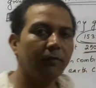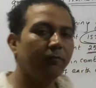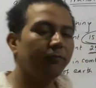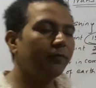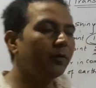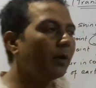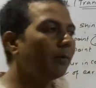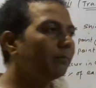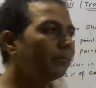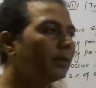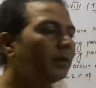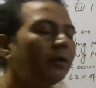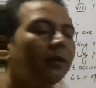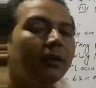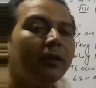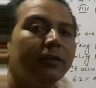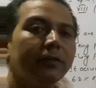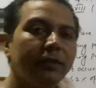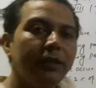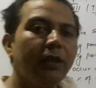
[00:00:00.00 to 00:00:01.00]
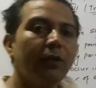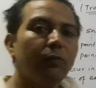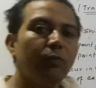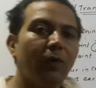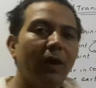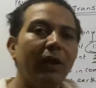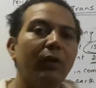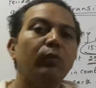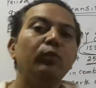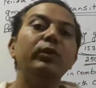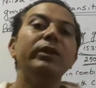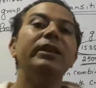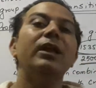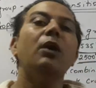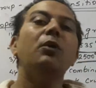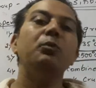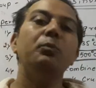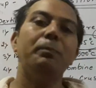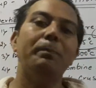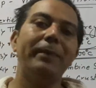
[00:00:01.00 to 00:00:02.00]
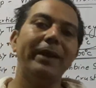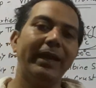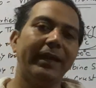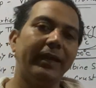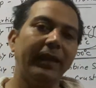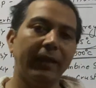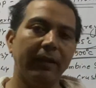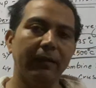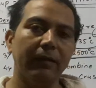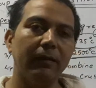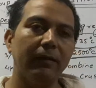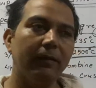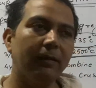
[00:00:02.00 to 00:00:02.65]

from the thick one without breaking.